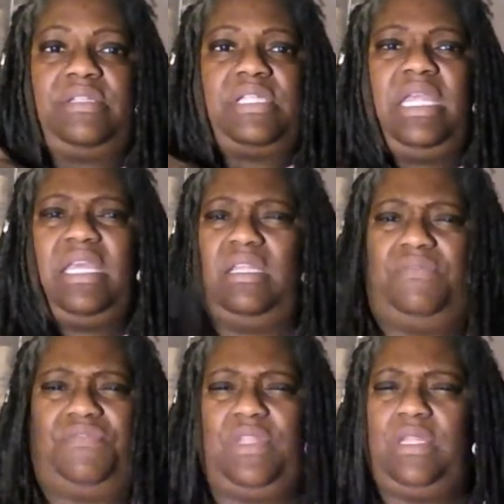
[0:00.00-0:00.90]
like a
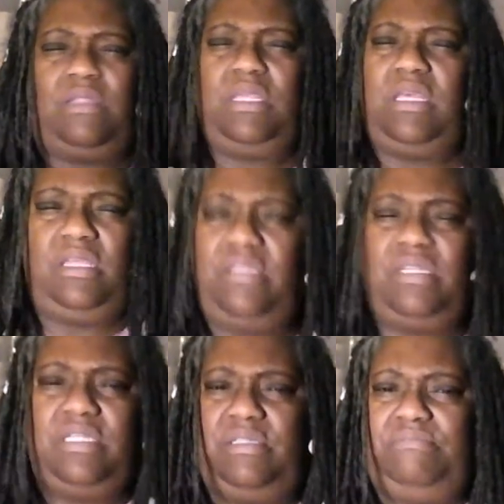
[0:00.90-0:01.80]
tingling feeling. Yeah,
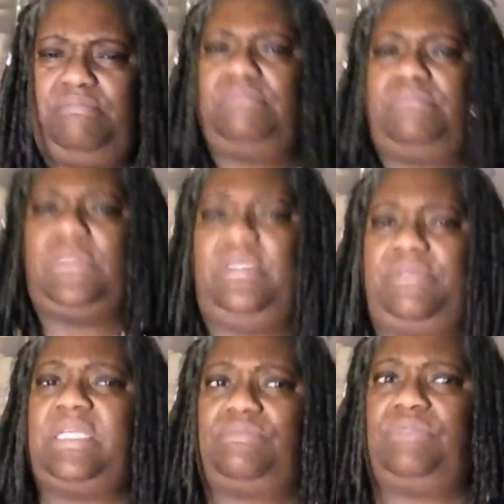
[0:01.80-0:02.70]
it does.
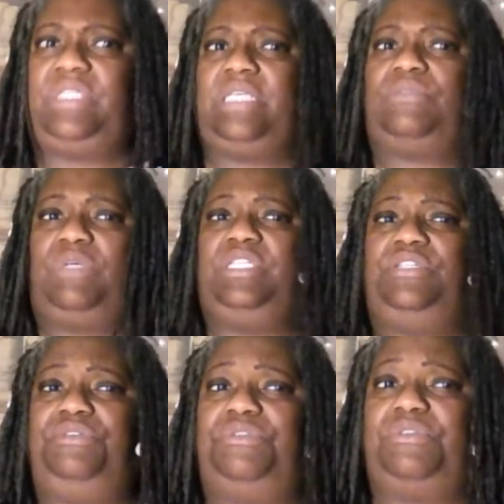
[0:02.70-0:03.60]
Yeah, that's
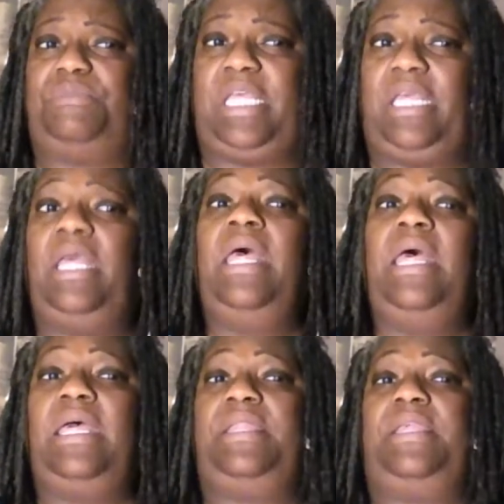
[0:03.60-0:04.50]
what it do to me.
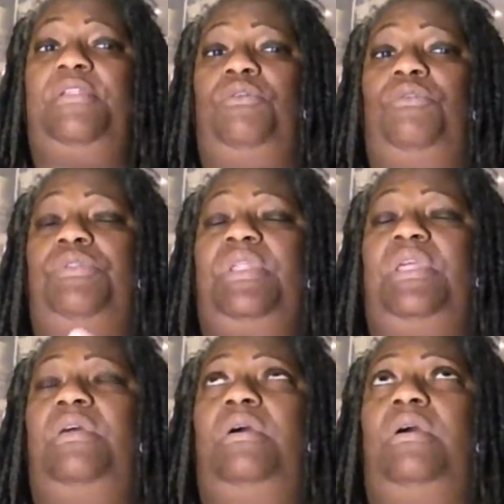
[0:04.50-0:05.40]
And then
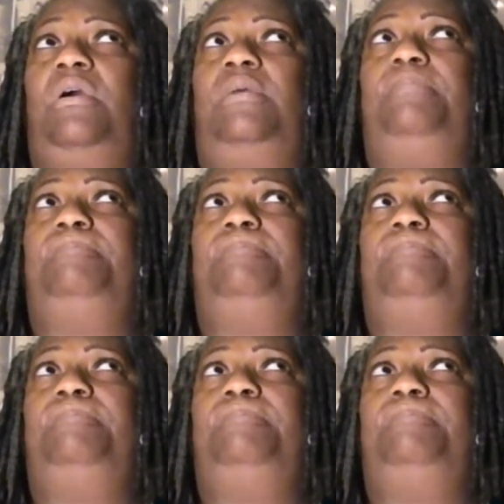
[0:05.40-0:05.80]
on the